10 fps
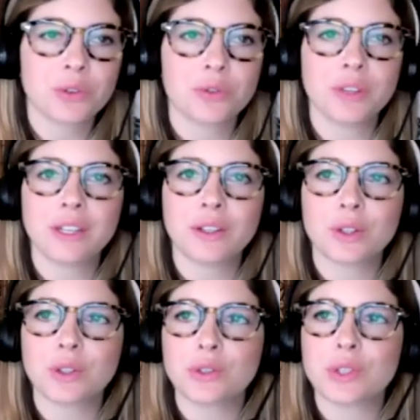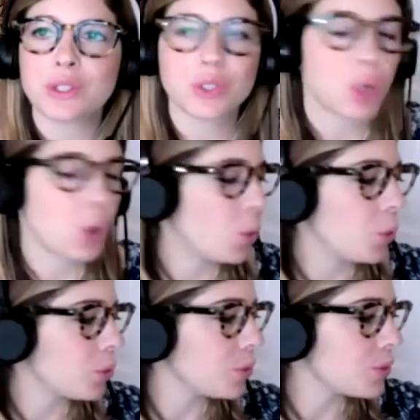fingers and
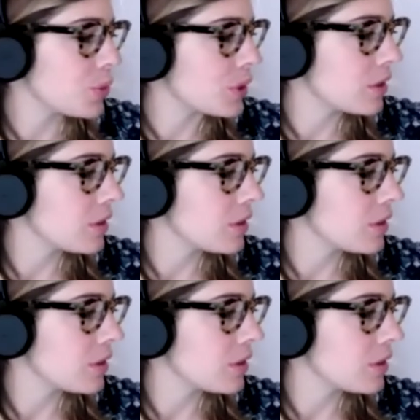toes,